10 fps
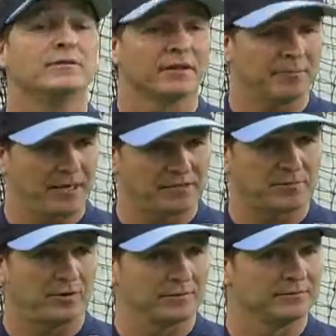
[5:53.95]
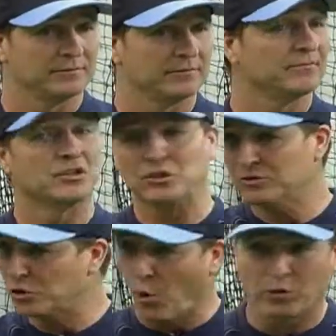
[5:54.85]
to the baseball
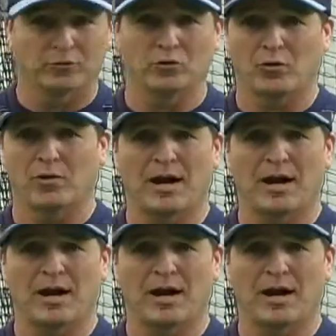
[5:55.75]
golden rule.